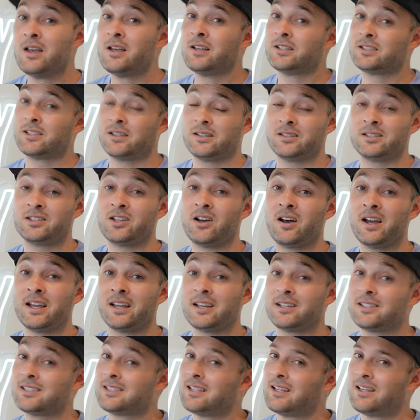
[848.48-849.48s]
So the
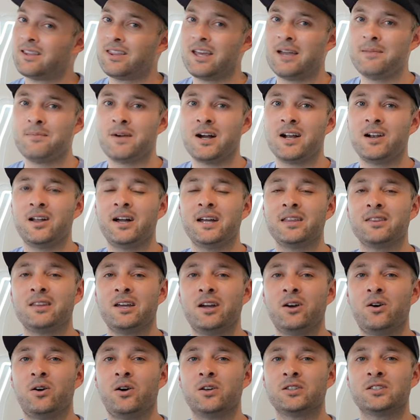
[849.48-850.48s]
Tigers, they might like
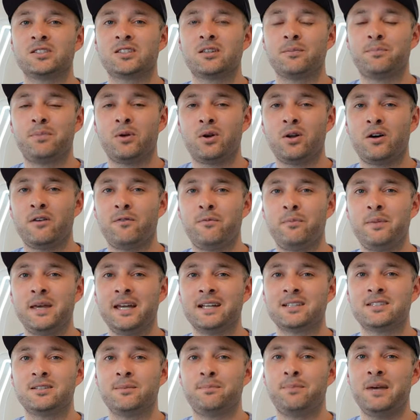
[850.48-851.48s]
their odds to pull off
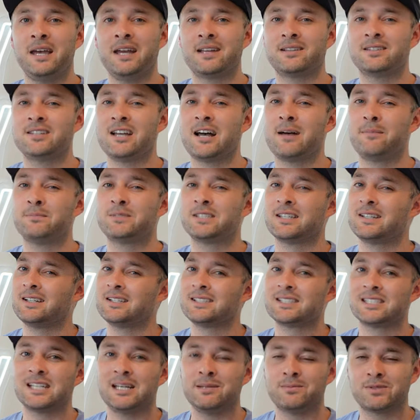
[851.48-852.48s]
back to back dubs, and
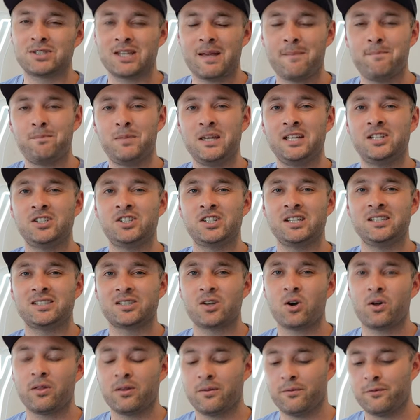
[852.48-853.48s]
it seems that Benji's
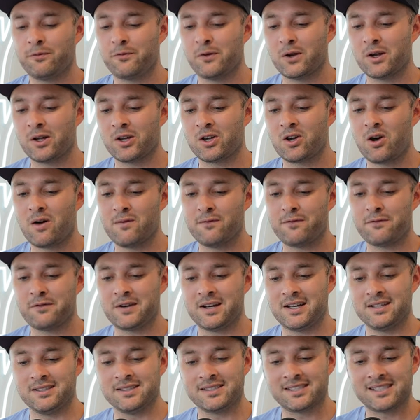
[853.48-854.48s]
got them full of
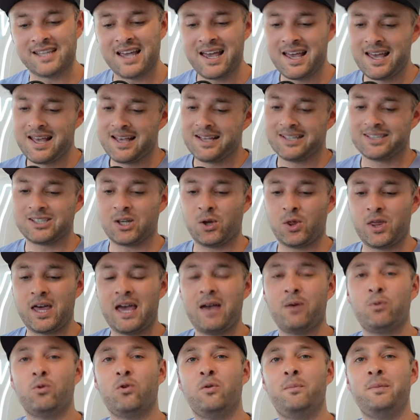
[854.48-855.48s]
confidence. So
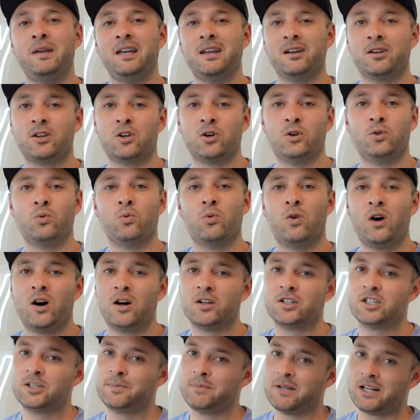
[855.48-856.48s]
that will be a good
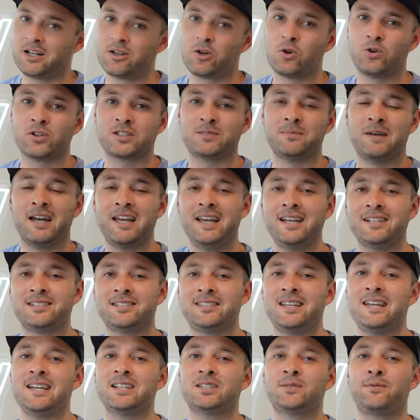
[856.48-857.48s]
watch. But of course, my
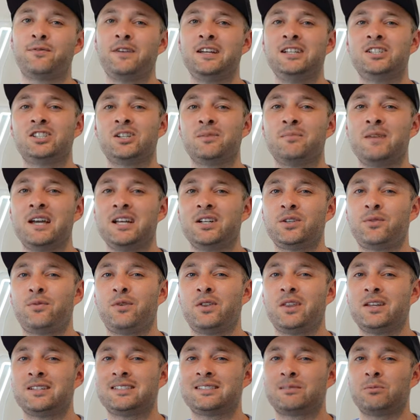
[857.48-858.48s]
SDS feature match
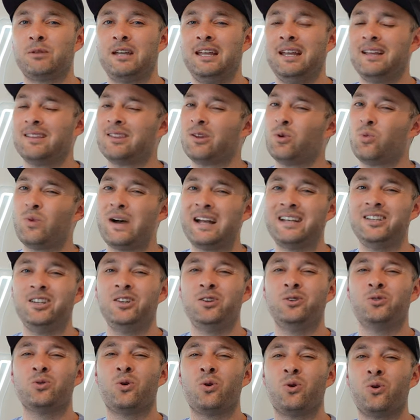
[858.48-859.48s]
for this week, the one
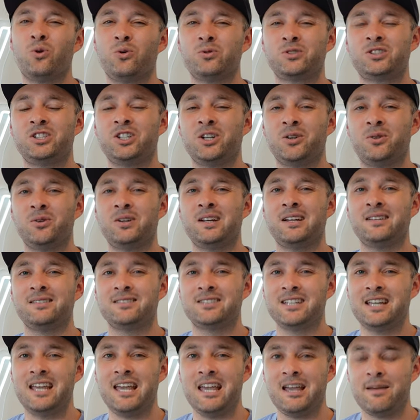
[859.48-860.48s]
you all tune in
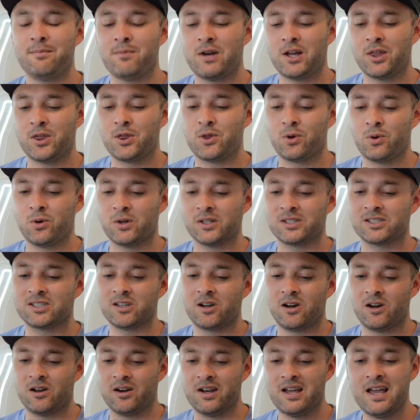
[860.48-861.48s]
to hear my thoughts
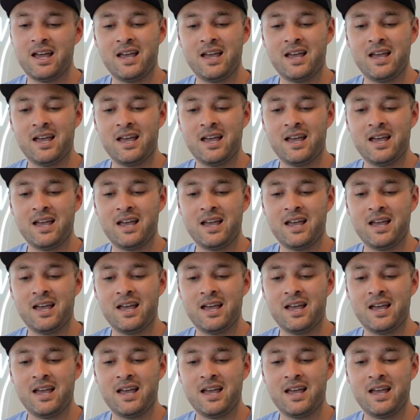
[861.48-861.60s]
on,